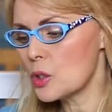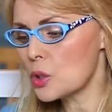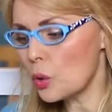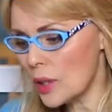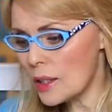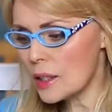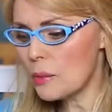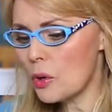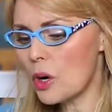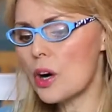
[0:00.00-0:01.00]
So let
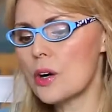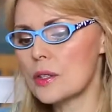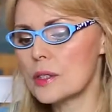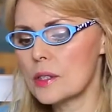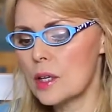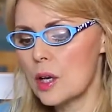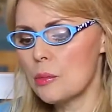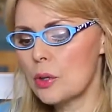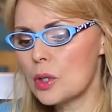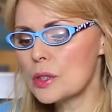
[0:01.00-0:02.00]
him curse,
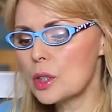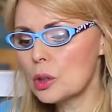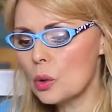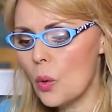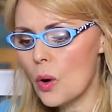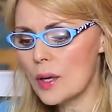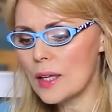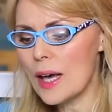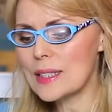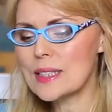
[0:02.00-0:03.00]
because the
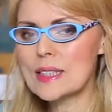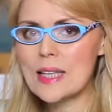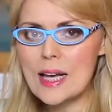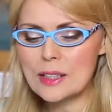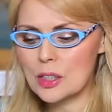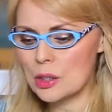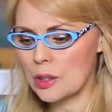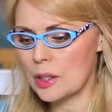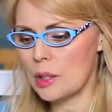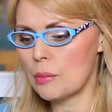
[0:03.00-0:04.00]
Lord has said to
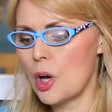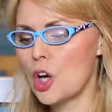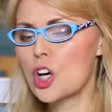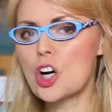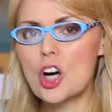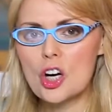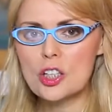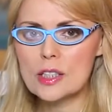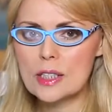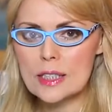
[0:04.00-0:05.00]
him,
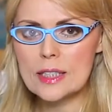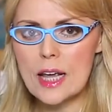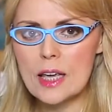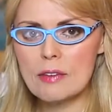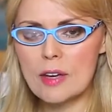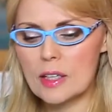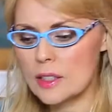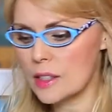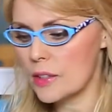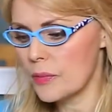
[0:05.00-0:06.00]
curse David.
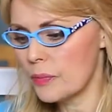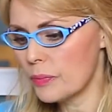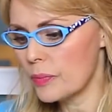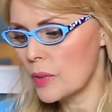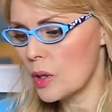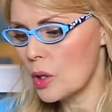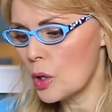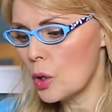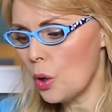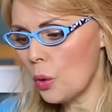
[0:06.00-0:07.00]

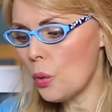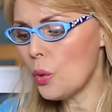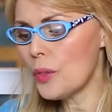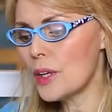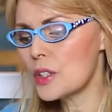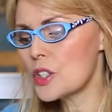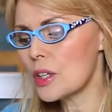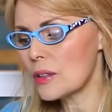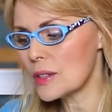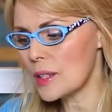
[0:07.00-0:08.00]
Who then
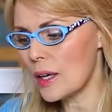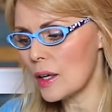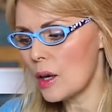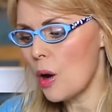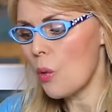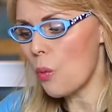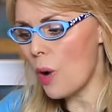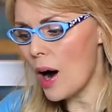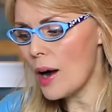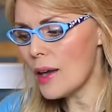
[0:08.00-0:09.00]
shall say,
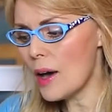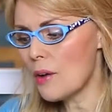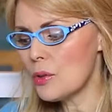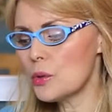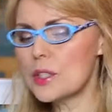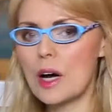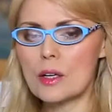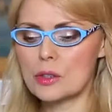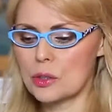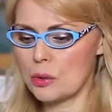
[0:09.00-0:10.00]
why have you
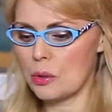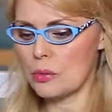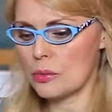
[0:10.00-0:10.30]
done so?